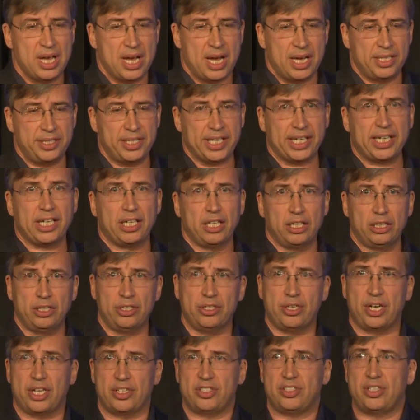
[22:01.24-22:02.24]
and they can
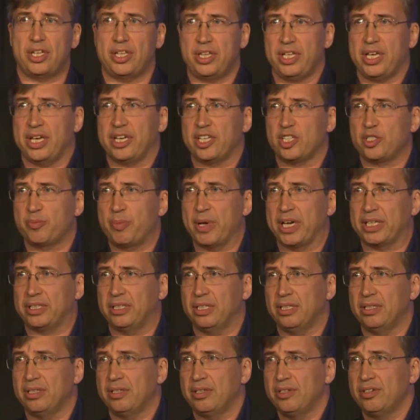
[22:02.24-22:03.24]
alert us to the
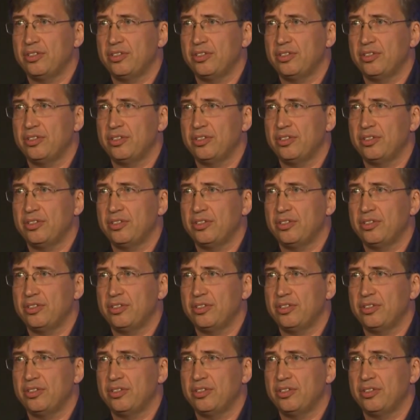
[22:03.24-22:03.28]
unexpected.